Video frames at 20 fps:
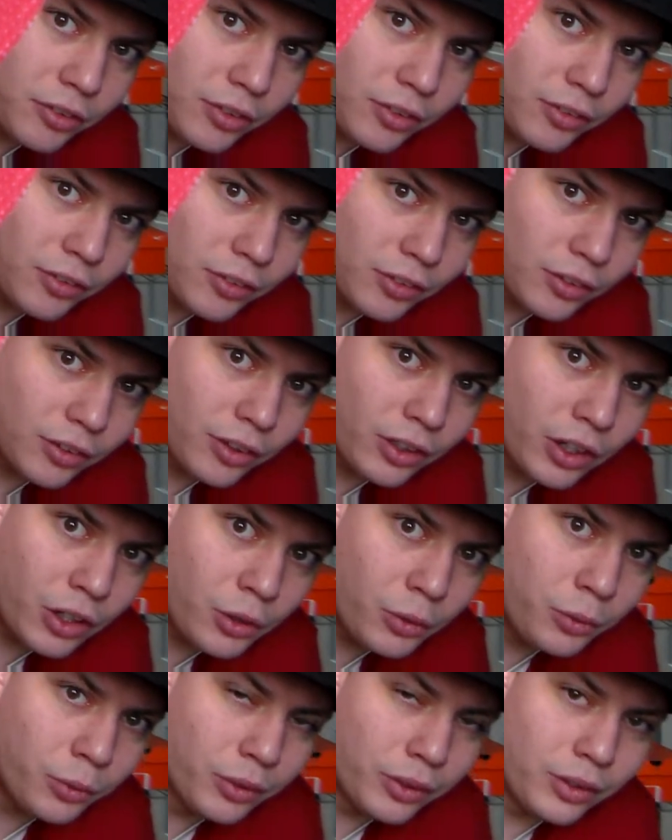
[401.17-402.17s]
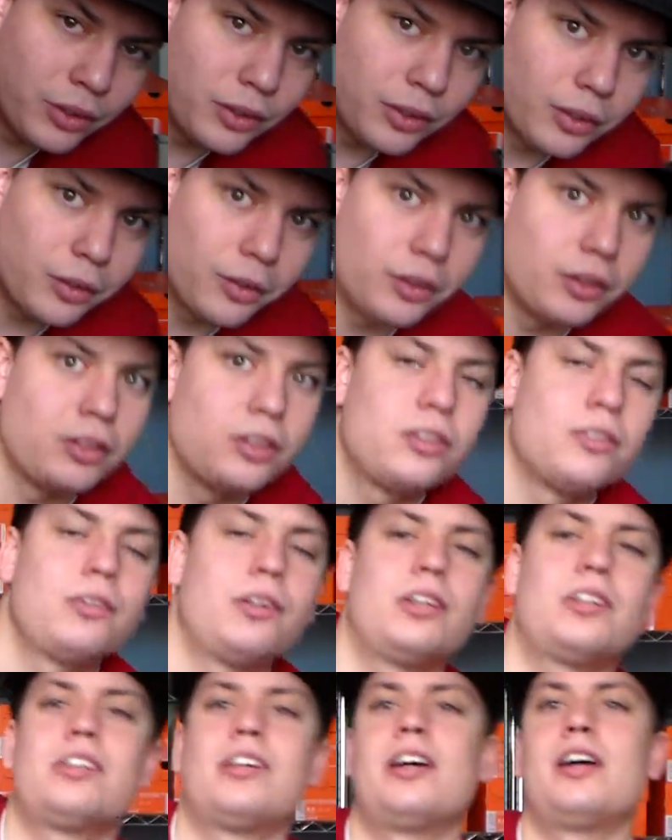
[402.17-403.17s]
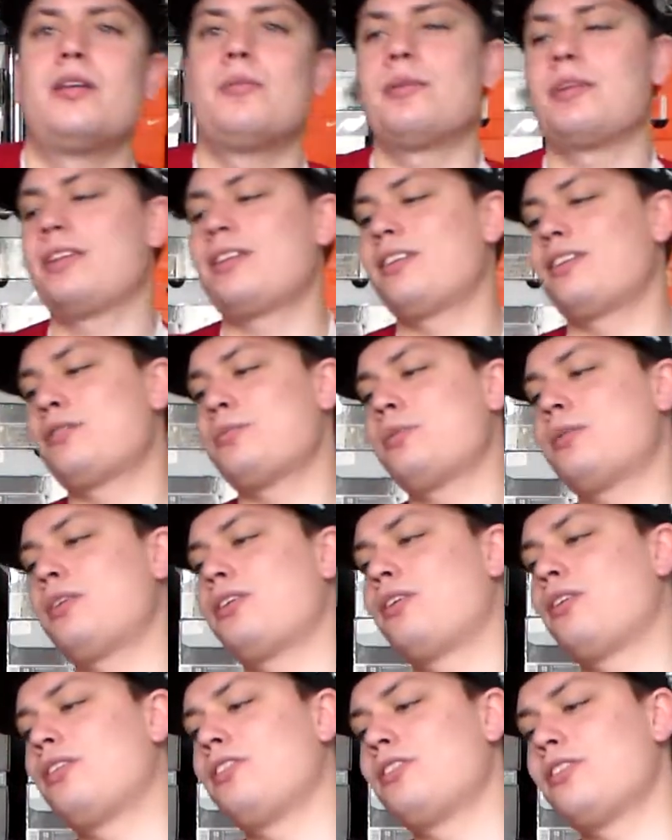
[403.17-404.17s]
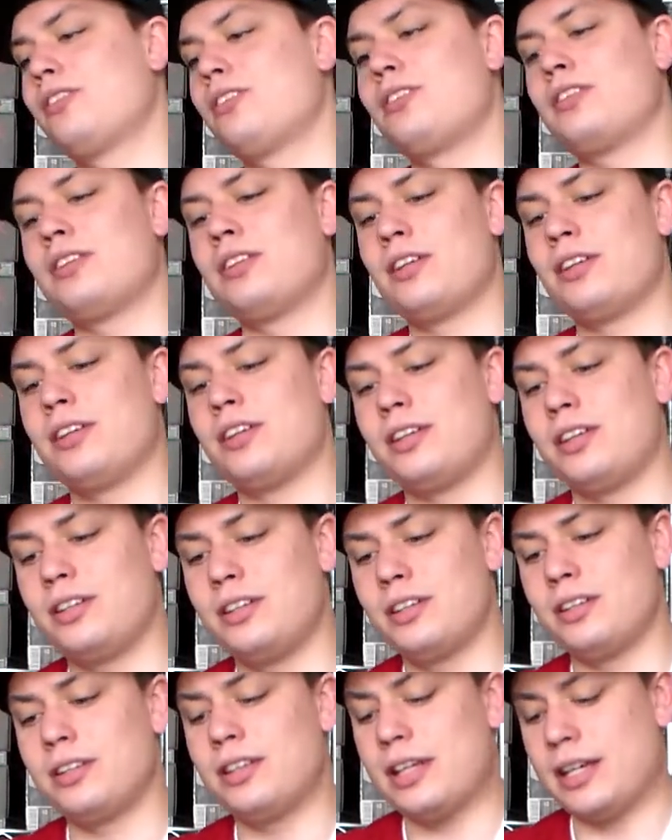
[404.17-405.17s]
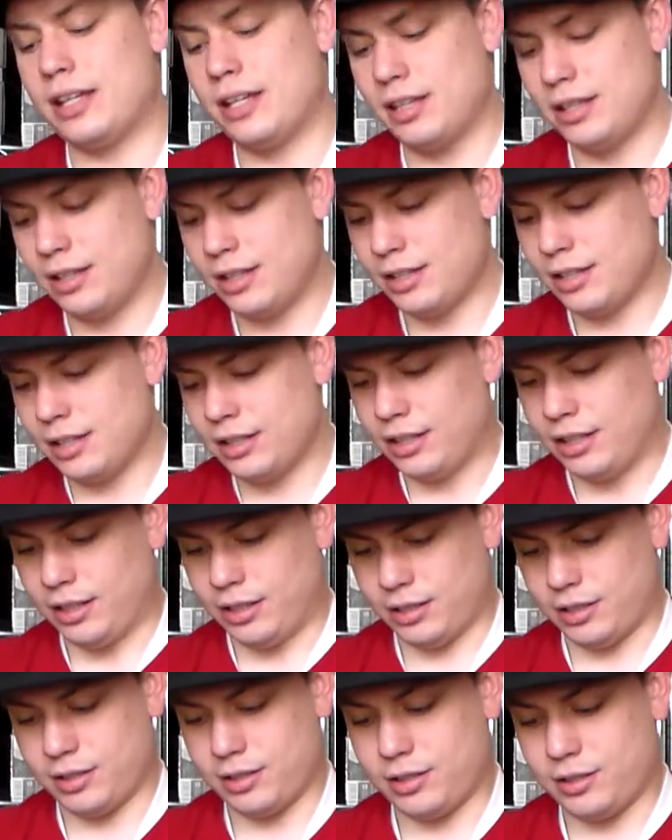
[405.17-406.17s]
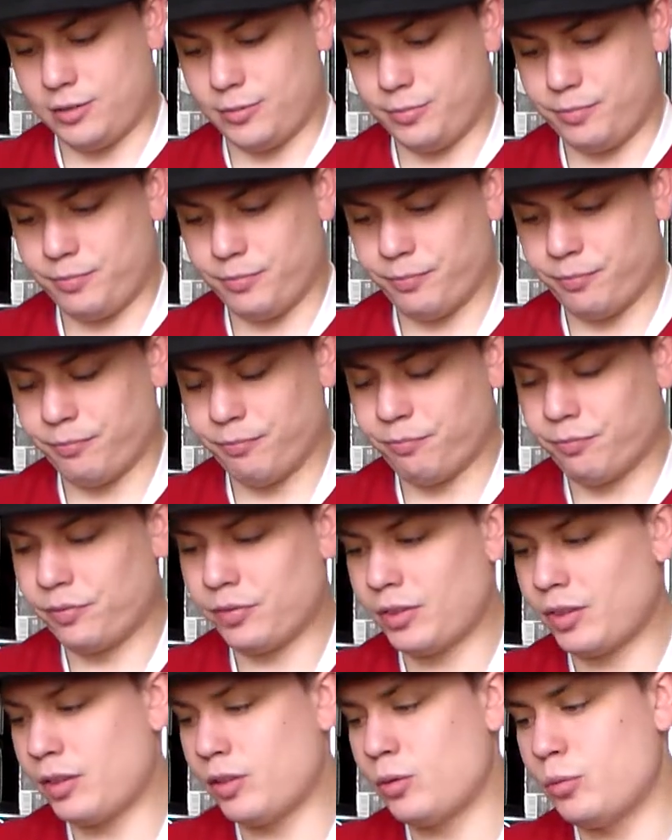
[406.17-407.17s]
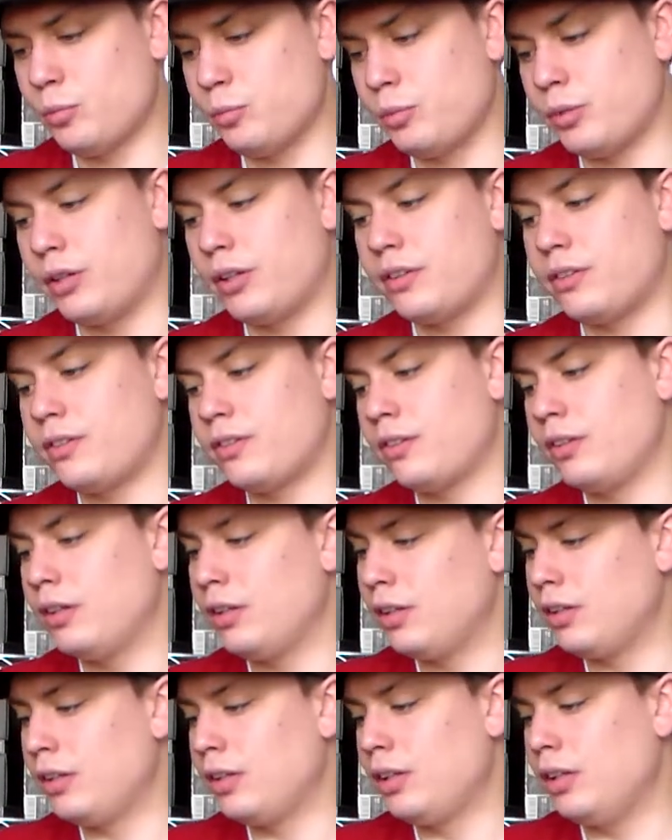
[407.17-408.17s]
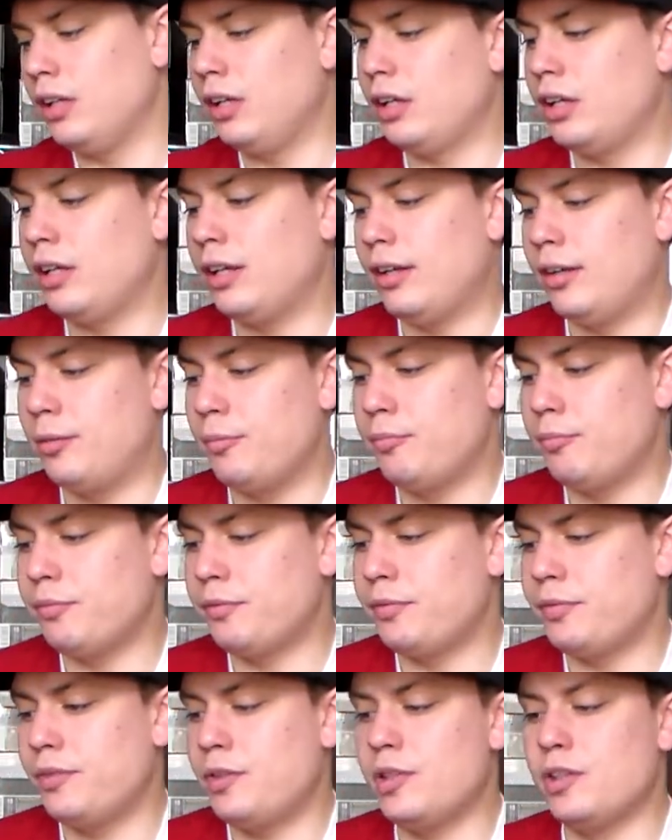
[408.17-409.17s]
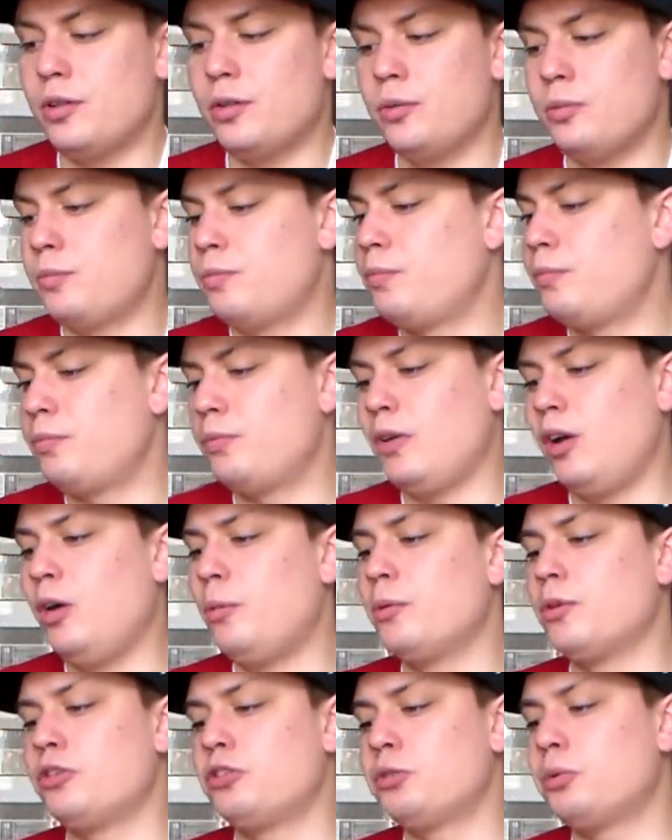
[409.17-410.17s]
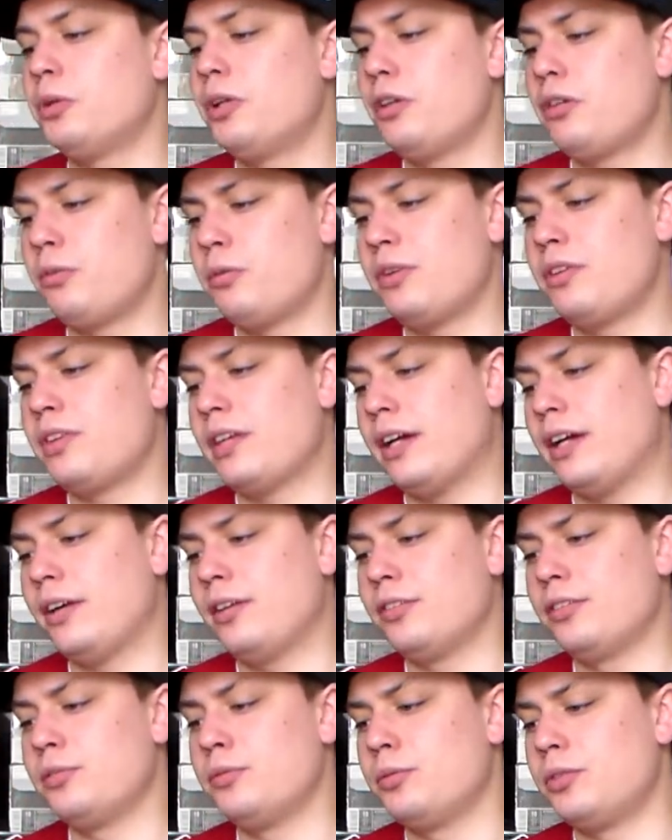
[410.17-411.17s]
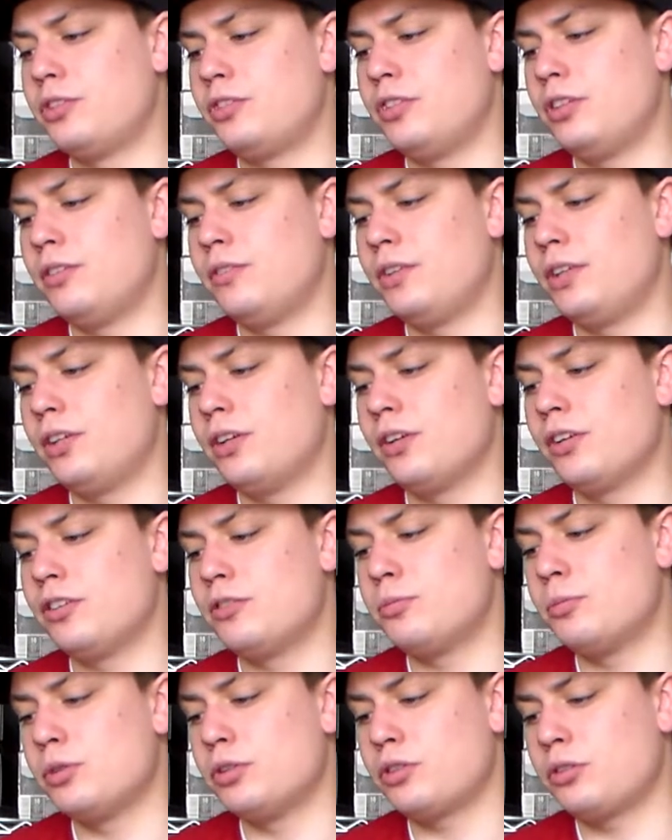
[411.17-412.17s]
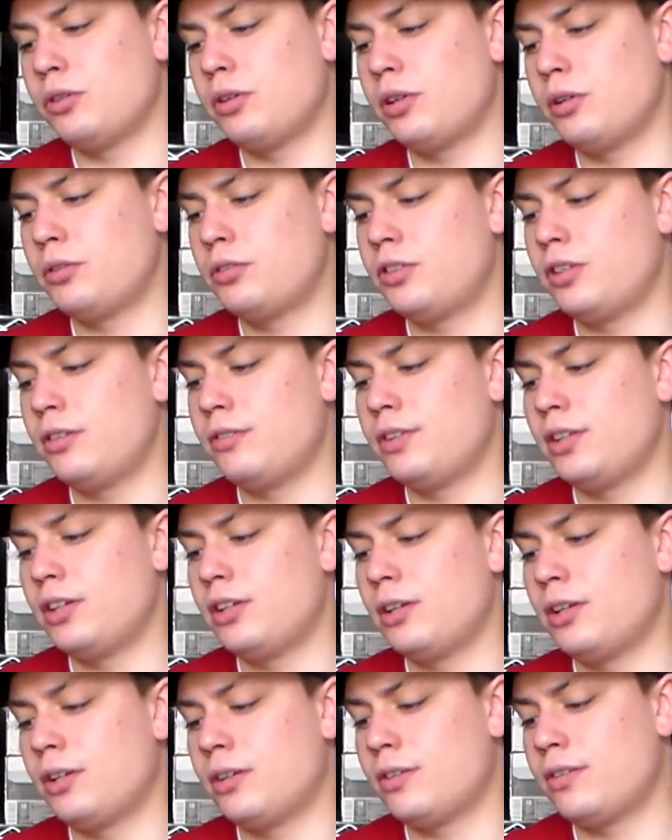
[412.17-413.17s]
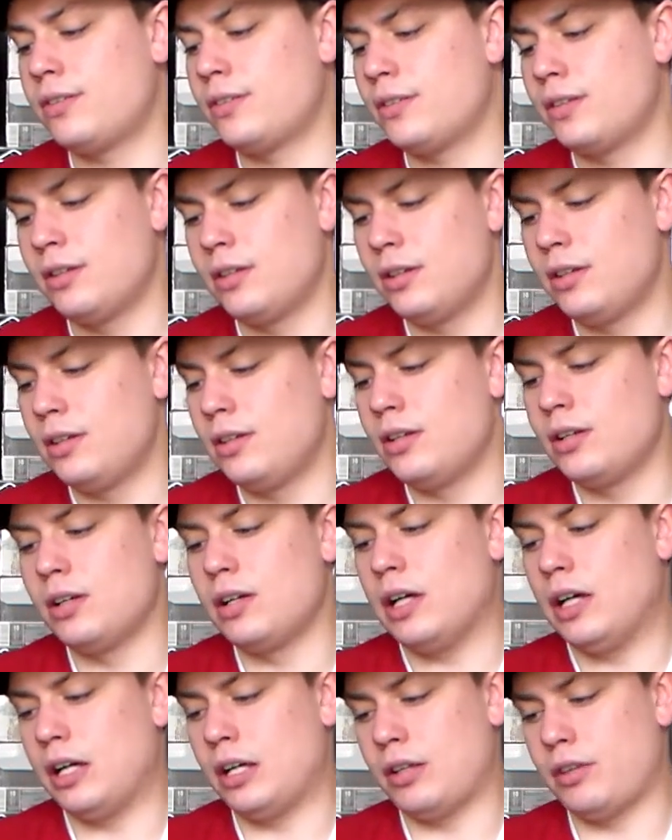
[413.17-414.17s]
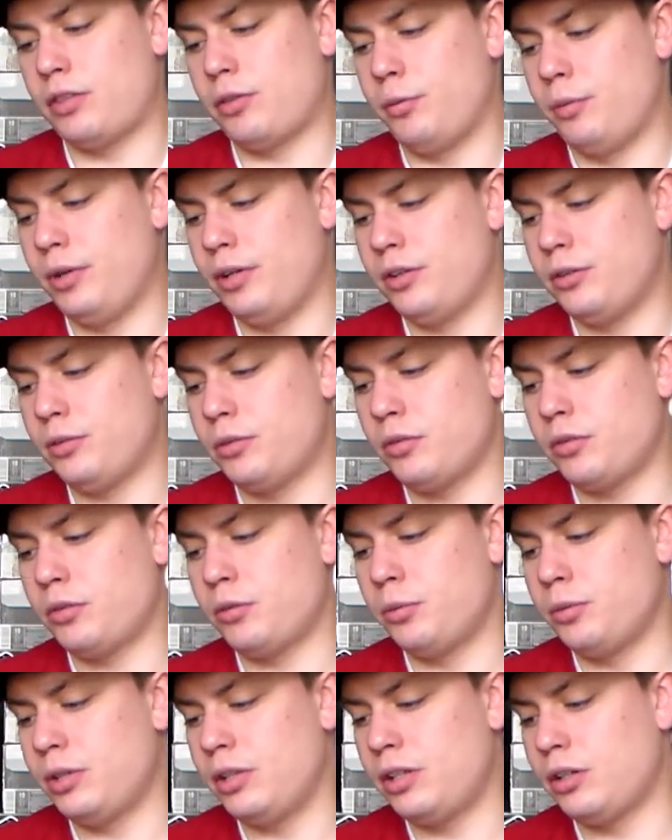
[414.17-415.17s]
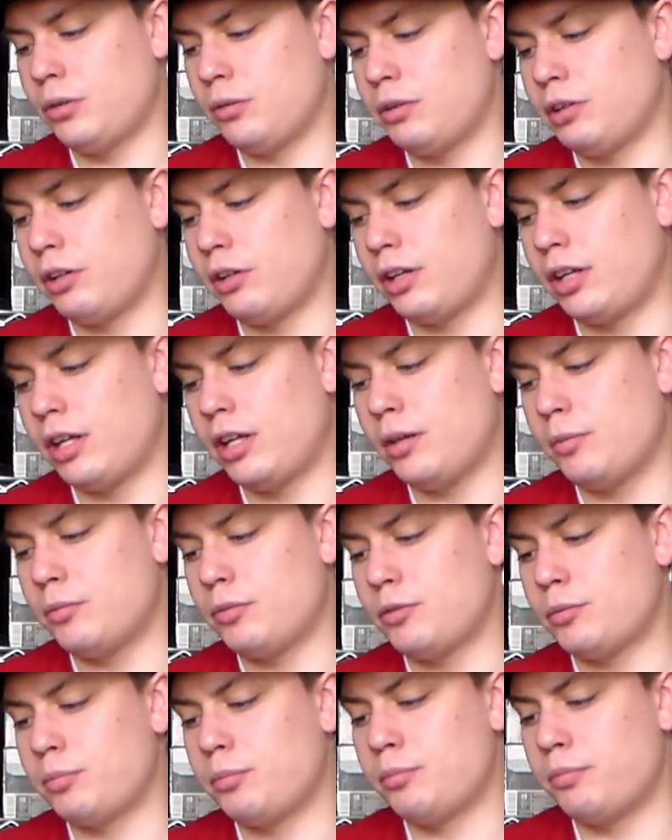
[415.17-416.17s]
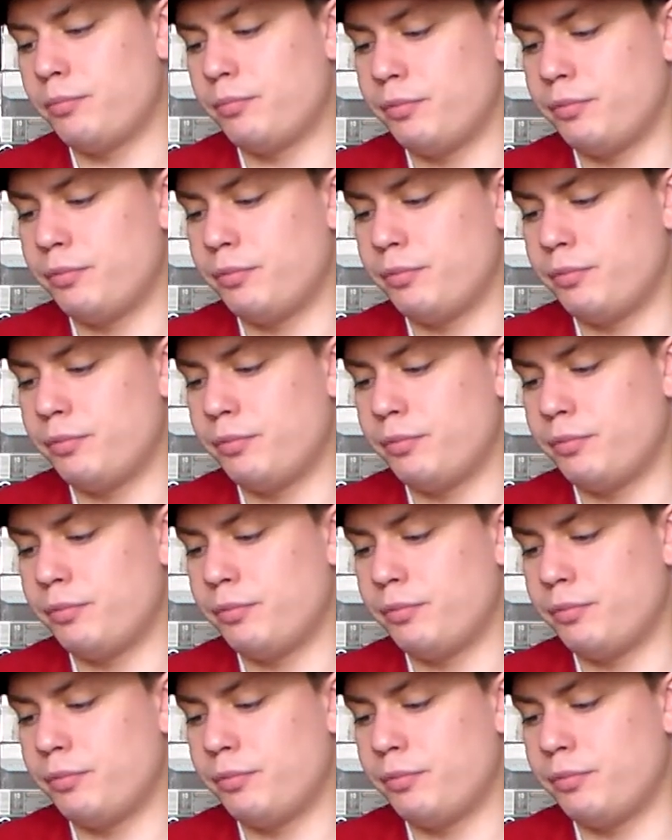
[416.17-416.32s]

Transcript: It says GOAT, greatest of all time. I think it's pretty crazy that Nike did that. Um, but it's, um, you know, almost 23,000 receiving yards, most career receiving yards, uh, 303 career games,